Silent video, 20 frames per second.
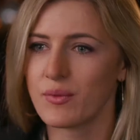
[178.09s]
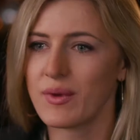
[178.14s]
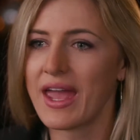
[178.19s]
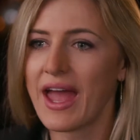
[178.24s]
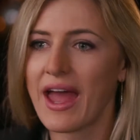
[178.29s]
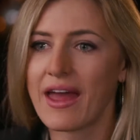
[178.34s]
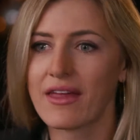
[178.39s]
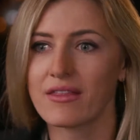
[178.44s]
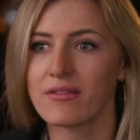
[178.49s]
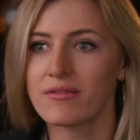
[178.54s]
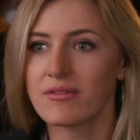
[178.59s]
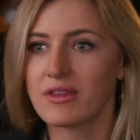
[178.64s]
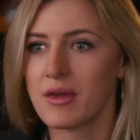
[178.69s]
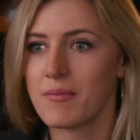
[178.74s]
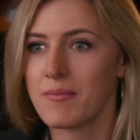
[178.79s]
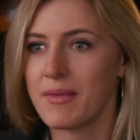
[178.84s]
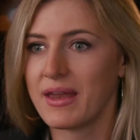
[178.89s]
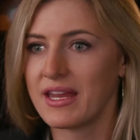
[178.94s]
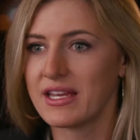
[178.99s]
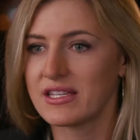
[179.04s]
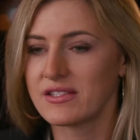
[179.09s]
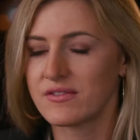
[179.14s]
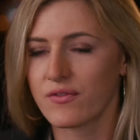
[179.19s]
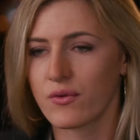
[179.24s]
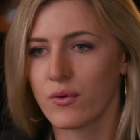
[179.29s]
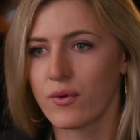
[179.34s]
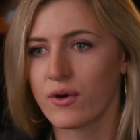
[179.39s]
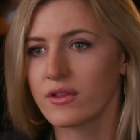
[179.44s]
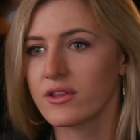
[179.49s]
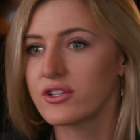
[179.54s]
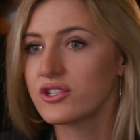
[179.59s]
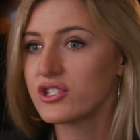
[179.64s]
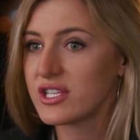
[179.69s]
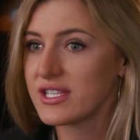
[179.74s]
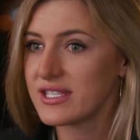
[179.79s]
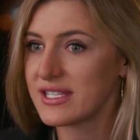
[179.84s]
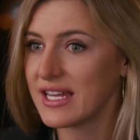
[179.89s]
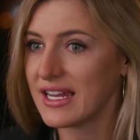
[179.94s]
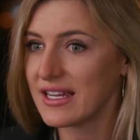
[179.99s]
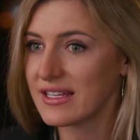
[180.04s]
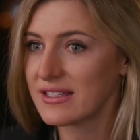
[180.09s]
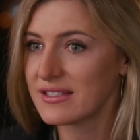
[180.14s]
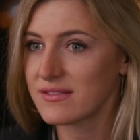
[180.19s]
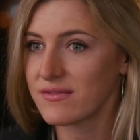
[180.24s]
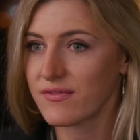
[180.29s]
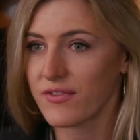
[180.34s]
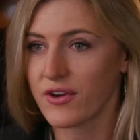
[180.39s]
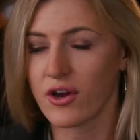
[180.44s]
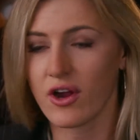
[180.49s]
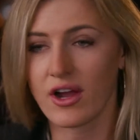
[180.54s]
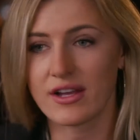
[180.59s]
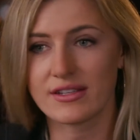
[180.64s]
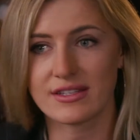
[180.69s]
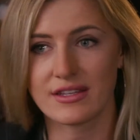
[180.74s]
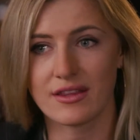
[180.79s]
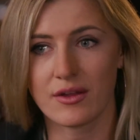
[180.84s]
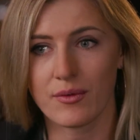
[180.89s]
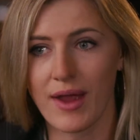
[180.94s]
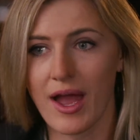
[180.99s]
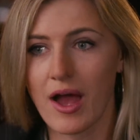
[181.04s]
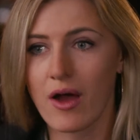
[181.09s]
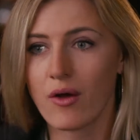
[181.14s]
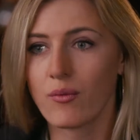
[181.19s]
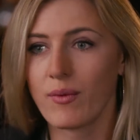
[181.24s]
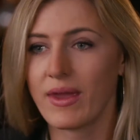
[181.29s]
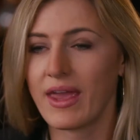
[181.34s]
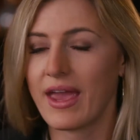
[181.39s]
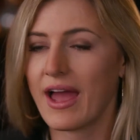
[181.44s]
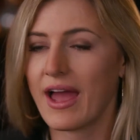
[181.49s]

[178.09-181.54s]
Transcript: we had committees for logistics, for crossing the route. We